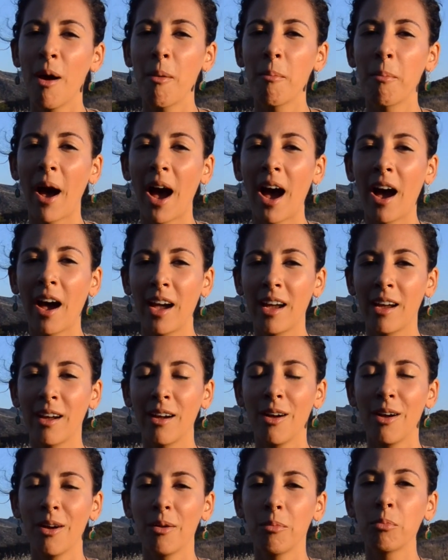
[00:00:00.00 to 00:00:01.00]
by
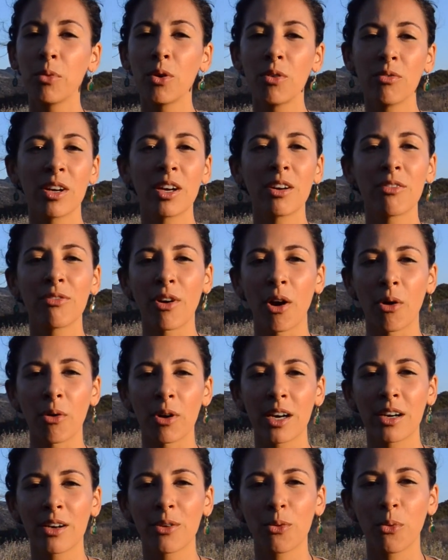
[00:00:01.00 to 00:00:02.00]
moving
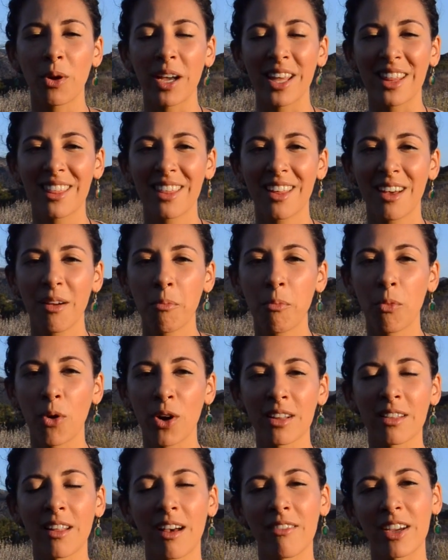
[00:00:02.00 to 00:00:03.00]
forward with
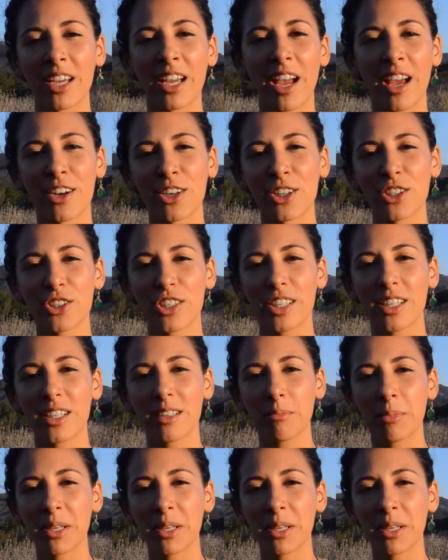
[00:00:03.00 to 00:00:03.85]
more loving energy,